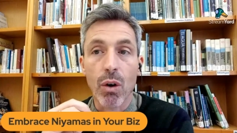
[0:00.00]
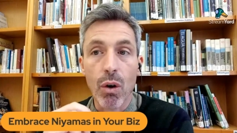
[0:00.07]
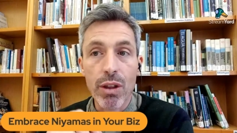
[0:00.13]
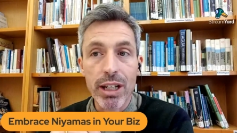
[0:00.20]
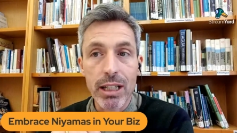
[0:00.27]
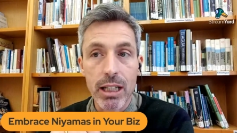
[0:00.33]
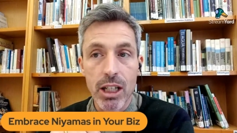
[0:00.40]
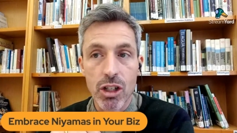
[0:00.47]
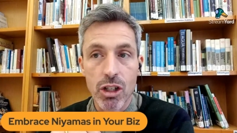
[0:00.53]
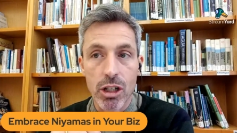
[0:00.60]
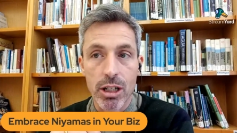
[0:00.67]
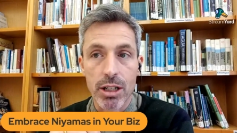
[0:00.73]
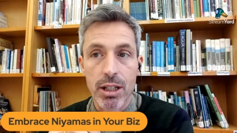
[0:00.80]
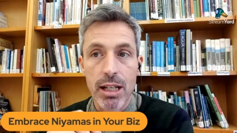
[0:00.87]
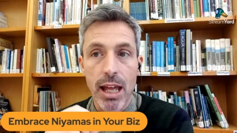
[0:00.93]
other
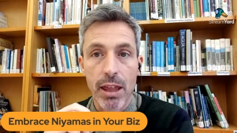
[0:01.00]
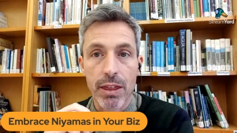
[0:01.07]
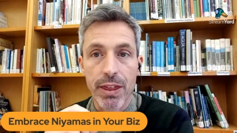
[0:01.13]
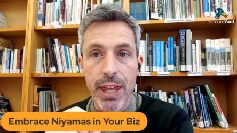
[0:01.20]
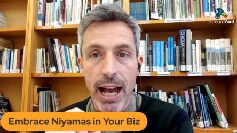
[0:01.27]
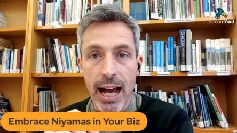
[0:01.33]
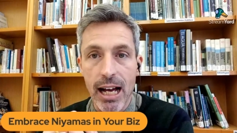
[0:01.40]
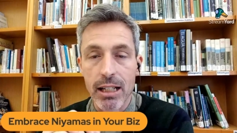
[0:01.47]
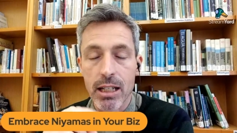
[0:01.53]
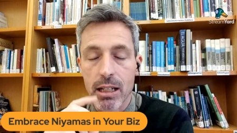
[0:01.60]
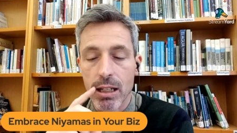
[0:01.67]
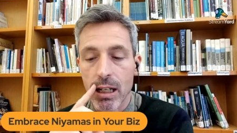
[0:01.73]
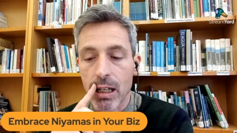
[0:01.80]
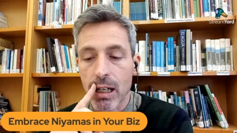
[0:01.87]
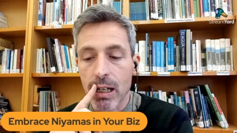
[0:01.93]
teachers that
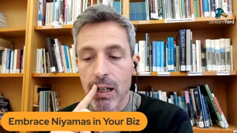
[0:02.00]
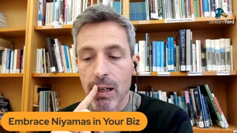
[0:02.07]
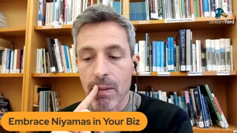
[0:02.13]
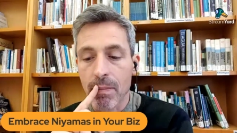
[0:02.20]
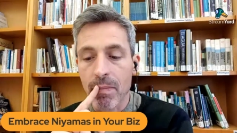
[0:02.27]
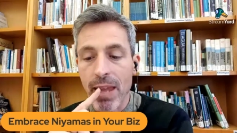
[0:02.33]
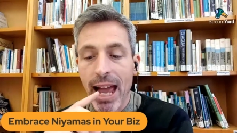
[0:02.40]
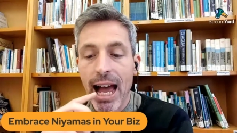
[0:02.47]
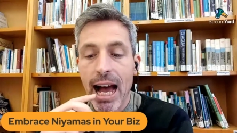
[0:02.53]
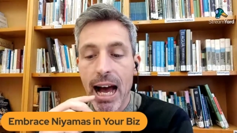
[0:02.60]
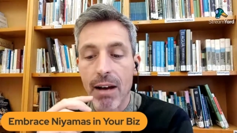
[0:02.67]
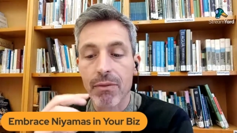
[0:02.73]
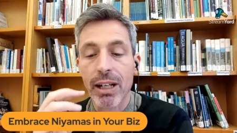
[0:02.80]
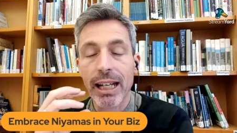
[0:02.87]
um, have